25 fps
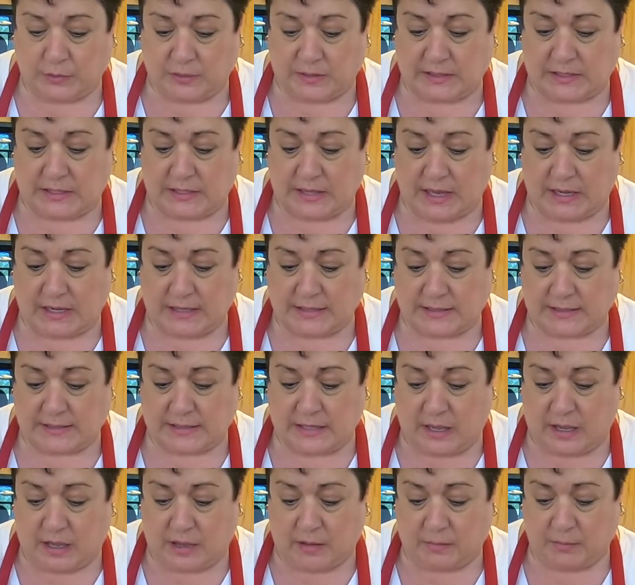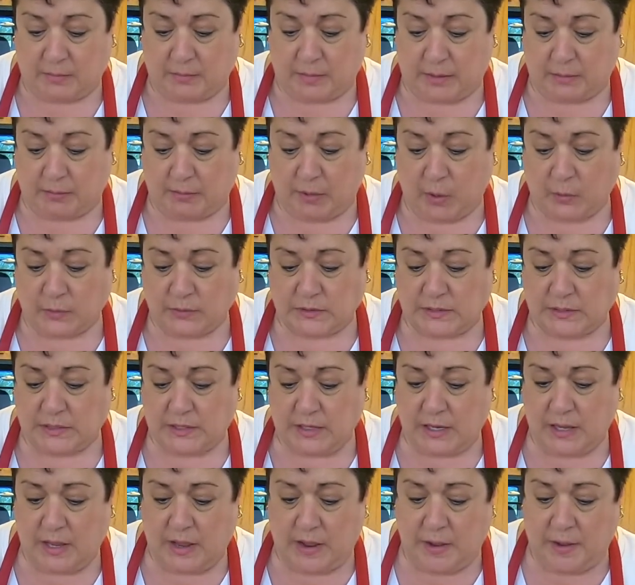see that it's been posted.